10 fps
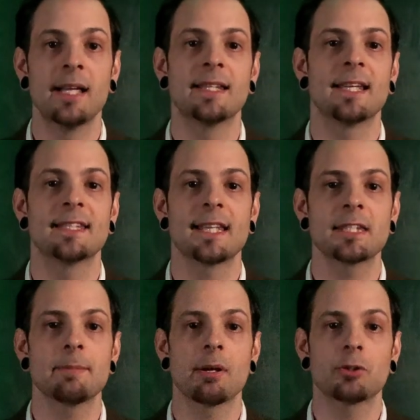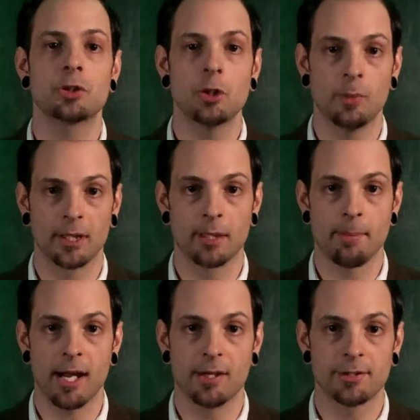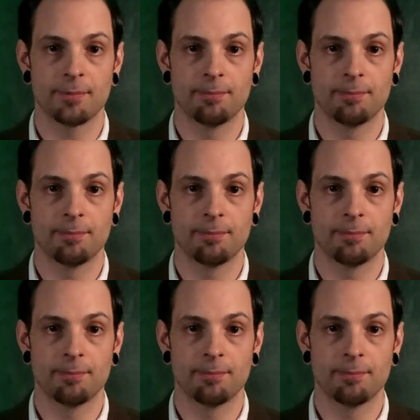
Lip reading: they set about suing the Myers.